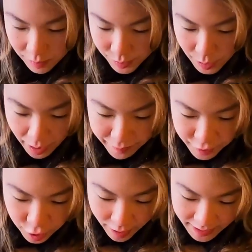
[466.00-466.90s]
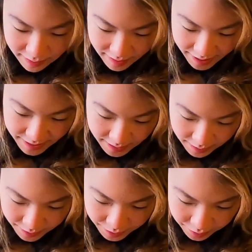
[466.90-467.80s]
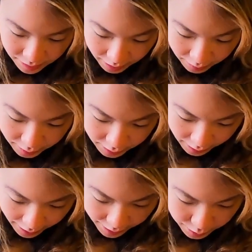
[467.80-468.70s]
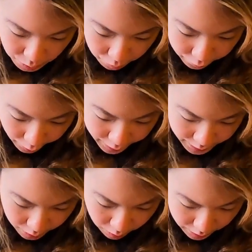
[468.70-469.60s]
So I've tried and tested this container, and so far it's